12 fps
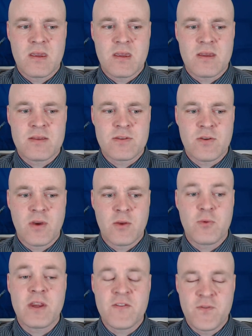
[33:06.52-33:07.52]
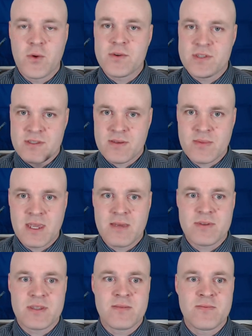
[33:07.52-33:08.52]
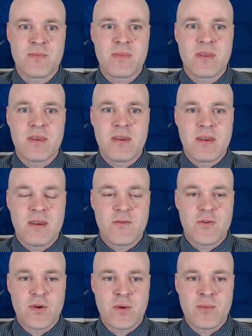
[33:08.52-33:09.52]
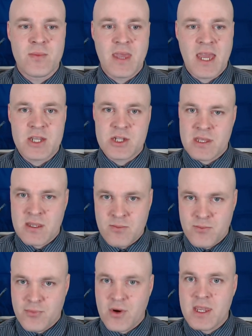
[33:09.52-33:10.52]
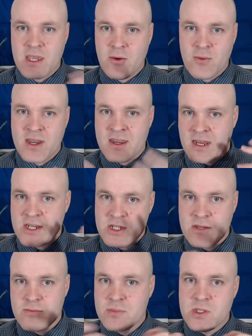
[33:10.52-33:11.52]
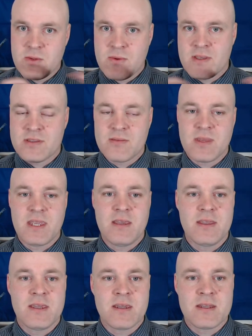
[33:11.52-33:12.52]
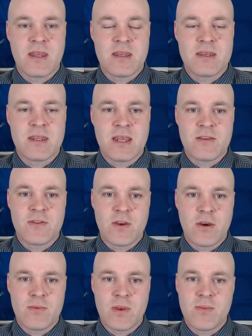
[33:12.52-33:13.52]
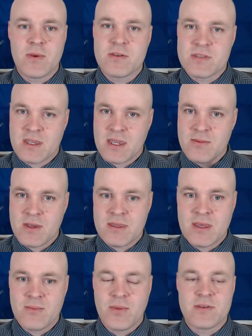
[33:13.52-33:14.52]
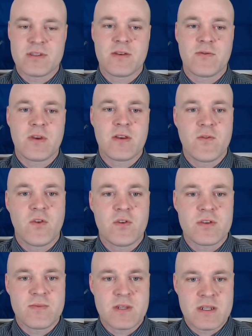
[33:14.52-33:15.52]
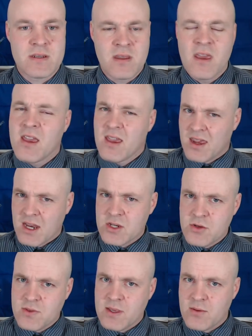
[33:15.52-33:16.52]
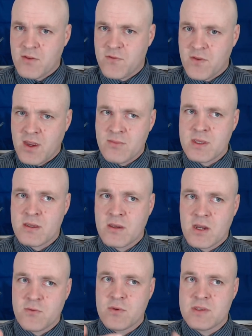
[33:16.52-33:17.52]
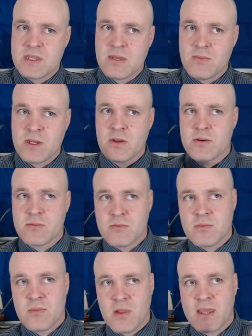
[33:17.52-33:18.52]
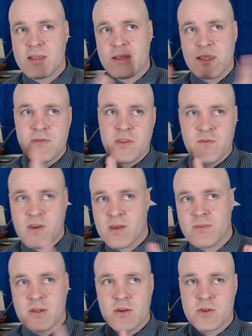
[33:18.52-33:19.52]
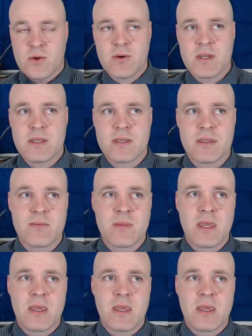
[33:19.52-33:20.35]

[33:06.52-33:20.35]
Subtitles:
and so it reinforces them, keeps them from actually breaking away and actually doing some healing and getting therapy, because they keep getting that positive reinforcement. And I do think my family kind of resent me not like leaving the family, not talking to them,